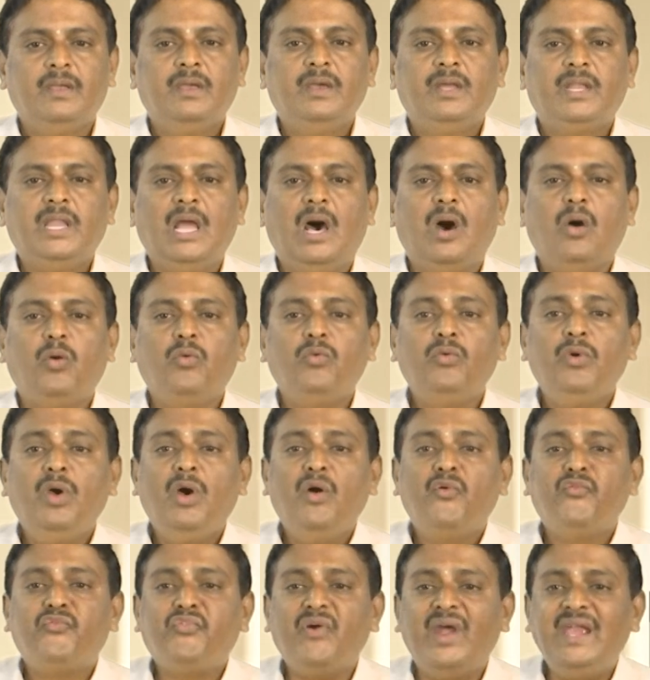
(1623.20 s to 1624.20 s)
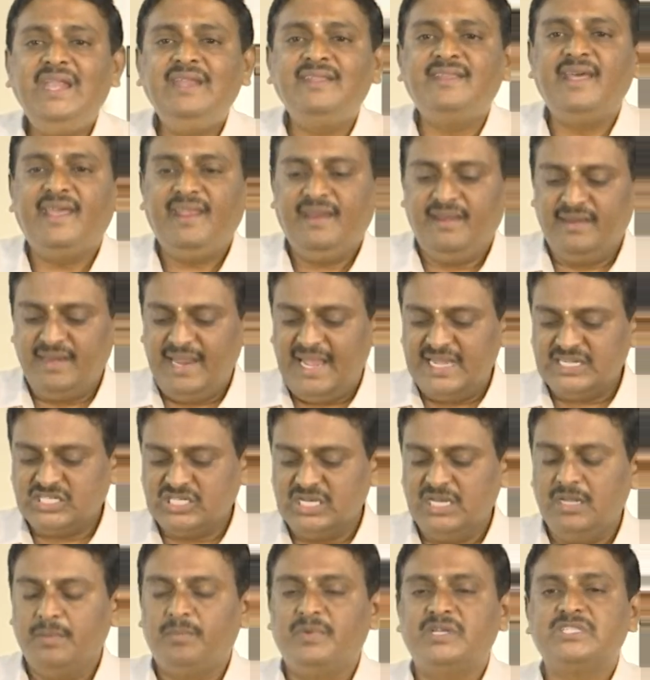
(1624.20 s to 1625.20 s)
Now find the
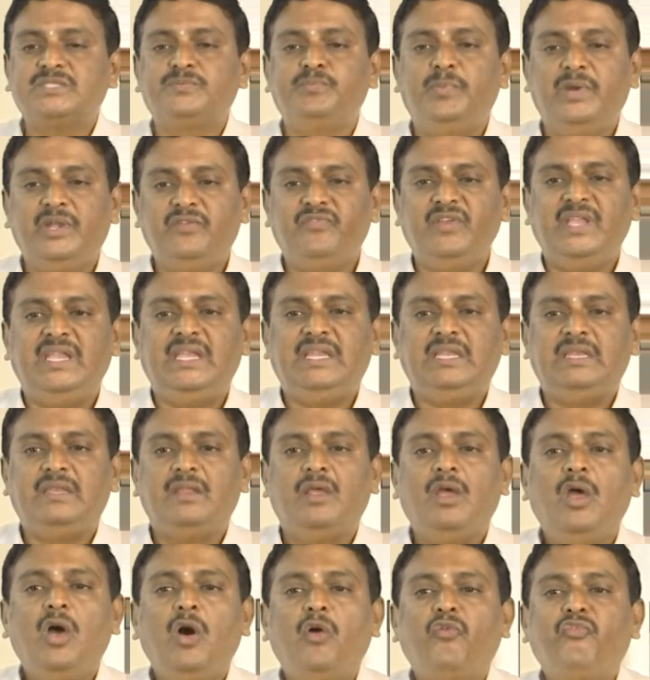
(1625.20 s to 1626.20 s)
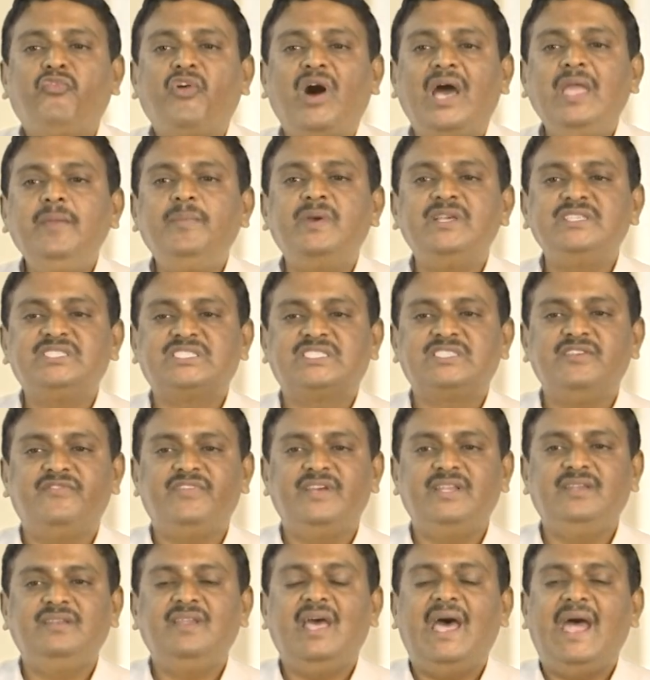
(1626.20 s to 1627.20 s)
irrational numbers between 5 by
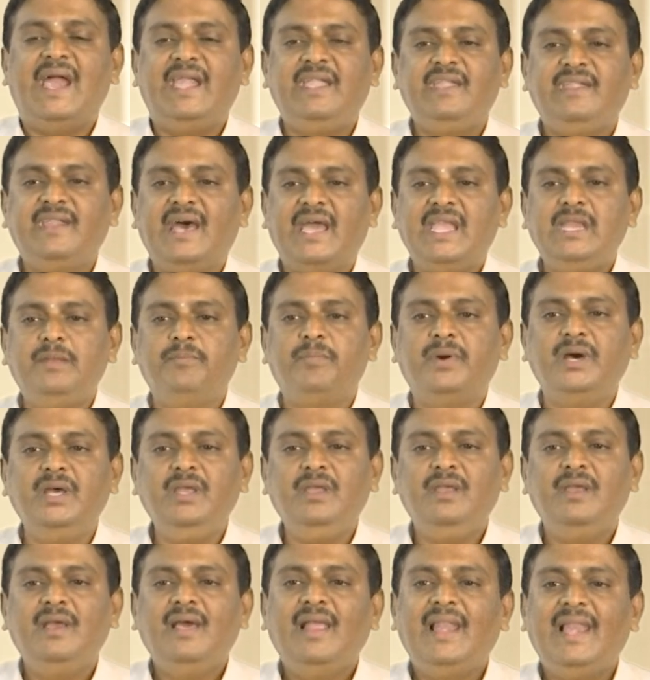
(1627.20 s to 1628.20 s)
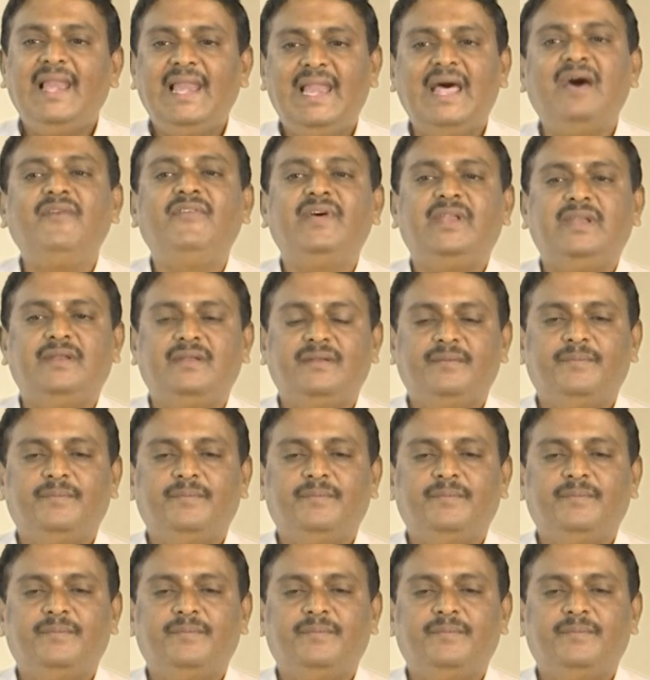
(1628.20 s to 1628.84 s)
7 and 9 by 11.